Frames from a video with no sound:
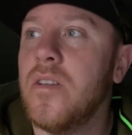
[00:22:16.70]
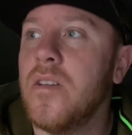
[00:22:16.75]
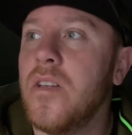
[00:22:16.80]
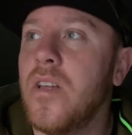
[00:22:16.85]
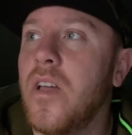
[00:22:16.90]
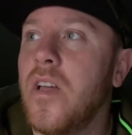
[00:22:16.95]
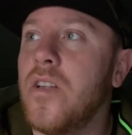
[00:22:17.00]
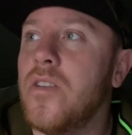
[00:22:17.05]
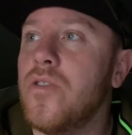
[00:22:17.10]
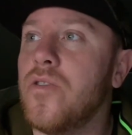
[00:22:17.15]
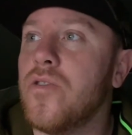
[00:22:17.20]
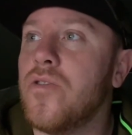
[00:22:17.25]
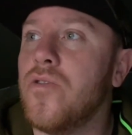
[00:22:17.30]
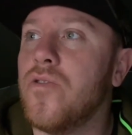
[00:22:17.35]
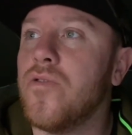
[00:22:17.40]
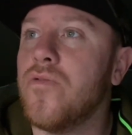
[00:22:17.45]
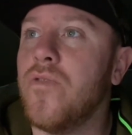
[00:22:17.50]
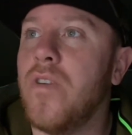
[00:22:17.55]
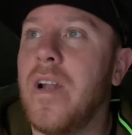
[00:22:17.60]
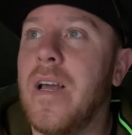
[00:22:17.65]
and just
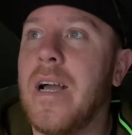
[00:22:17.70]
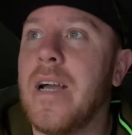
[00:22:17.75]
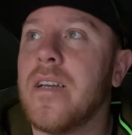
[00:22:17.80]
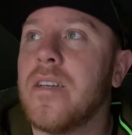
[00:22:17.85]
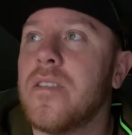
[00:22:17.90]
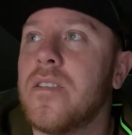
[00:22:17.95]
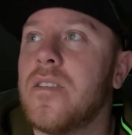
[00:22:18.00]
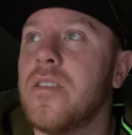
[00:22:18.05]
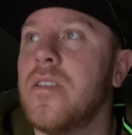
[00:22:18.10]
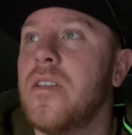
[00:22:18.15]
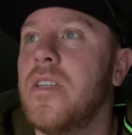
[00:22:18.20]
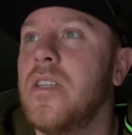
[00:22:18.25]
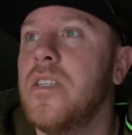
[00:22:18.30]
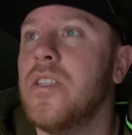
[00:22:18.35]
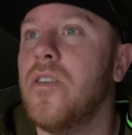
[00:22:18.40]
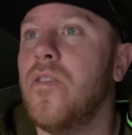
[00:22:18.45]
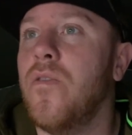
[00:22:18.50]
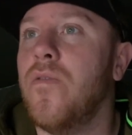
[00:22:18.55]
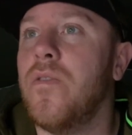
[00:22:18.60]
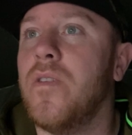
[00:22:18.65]
relax. It is
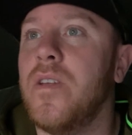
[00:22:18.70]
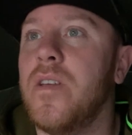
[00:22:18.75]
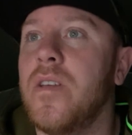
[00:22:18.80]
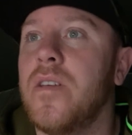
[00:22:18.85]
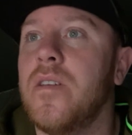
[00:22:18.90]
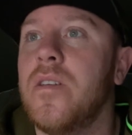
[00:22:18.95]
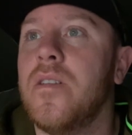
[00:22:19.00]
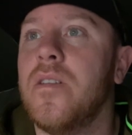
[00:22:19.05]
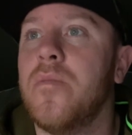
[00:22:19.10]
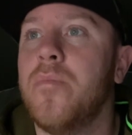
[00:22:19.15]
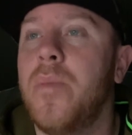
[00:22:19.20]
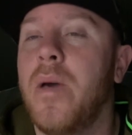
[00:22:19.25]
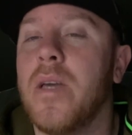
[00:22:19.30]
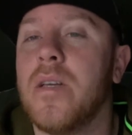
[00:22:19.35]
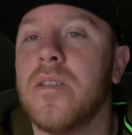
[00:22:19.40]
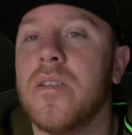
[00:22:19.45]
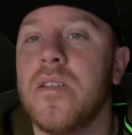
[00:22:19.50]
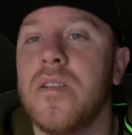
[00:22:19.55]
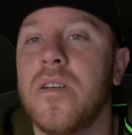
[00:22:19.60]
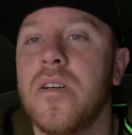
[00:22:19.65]
lovely here, pegs
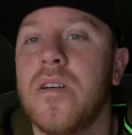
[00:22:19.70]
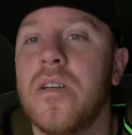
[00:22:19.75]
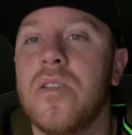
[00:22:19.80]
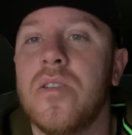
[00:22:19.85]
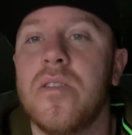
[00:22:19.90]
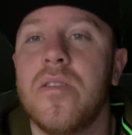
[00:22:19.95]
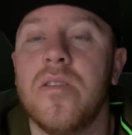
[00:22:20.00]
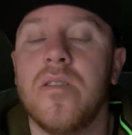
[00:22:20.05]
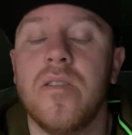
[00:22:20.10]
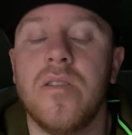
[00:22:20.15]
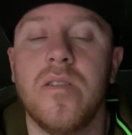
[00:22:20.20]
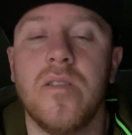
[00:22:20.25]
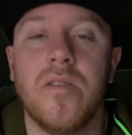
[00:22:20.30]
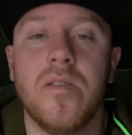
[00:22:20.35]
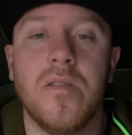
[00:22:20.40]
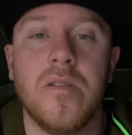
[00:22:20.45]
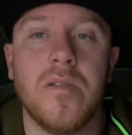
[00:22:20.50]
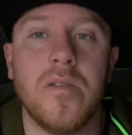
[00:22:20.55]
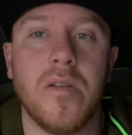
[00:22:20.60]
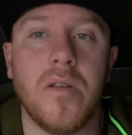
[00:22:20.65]
are nice.
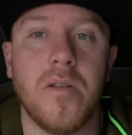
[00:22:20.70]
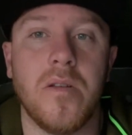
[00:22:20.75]
So